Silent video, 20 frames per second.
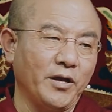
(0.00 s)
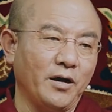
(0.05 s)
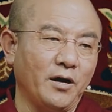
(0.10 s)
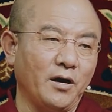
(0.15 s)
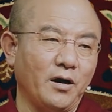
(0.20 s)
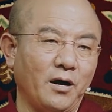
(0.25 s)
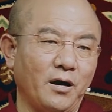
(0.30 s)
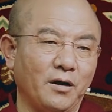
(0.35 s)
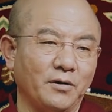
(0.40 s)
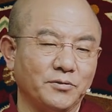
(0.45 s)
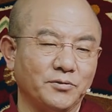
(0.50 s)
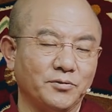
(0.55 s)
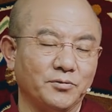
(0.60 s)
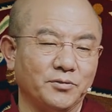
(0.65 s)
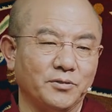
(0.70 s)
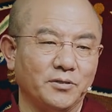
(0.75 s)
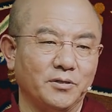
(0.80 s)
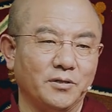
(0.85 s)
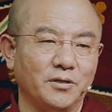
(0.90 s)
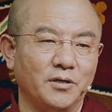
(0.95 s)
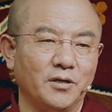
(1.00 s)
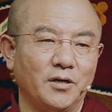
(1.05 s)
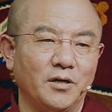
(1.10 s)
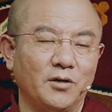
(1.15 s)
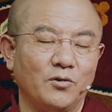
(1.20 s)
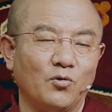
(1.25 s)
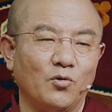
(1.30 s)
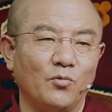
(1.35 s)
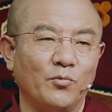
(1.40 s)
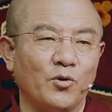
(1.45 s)
to the
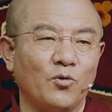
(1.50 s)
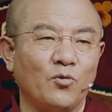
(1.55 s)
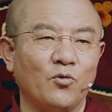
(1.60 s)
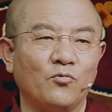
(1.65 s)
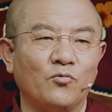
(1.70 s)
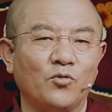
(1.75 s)
teaching